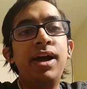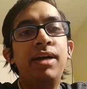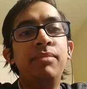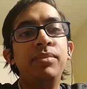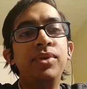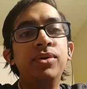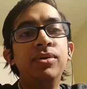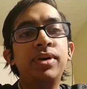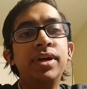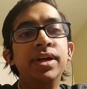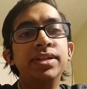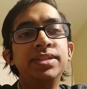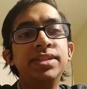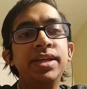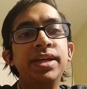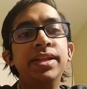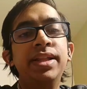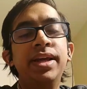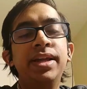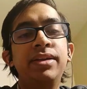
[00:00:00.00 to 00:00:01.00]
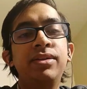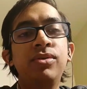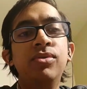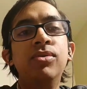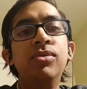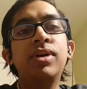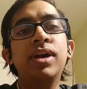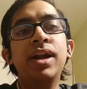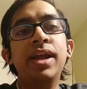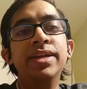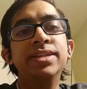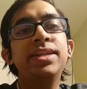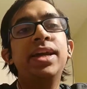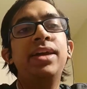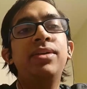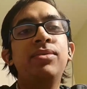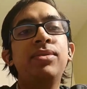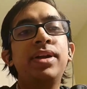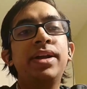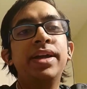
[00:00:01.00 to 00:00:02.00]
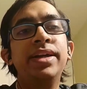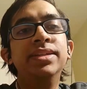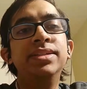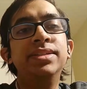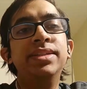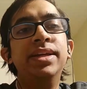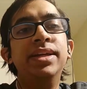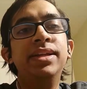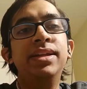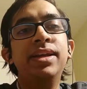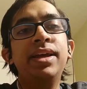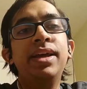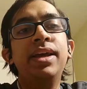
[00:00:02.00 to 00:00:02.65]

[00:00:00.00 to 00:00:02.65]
You can say that Google has advertised that